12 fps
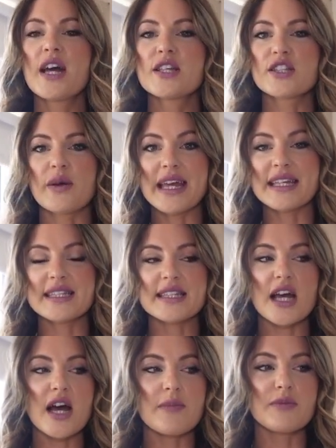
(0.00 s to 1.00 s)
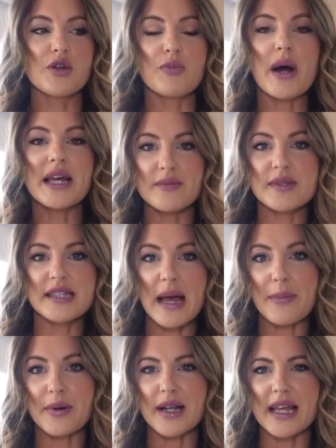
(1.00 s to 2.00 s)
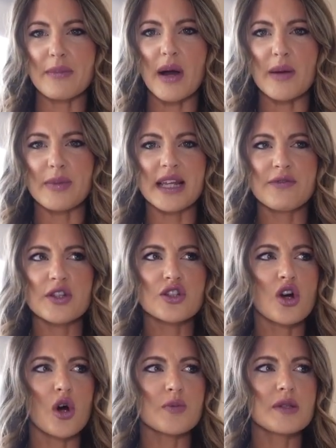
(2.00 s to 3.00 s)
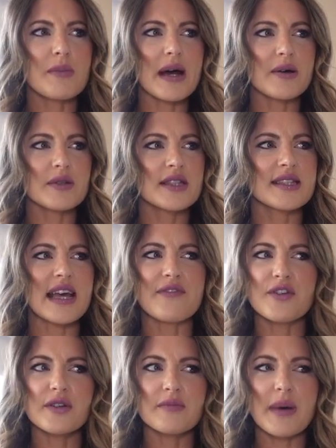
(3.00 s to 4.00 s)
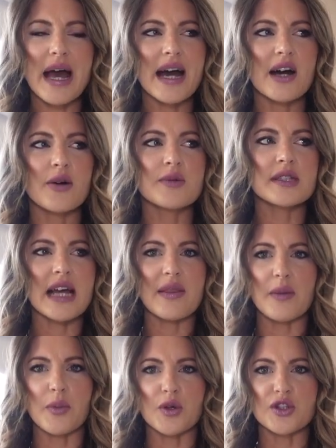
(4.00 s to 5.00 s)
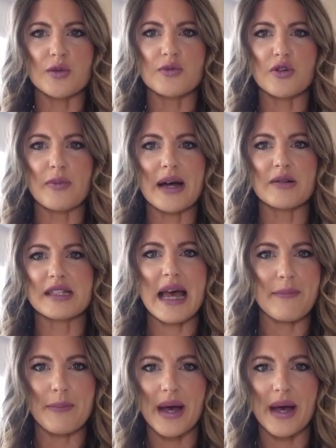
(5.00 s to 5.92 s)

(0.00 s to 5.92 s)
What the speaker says: So it is, you buy them separately, but I believe the top's about £7 and the bottoms are about £10.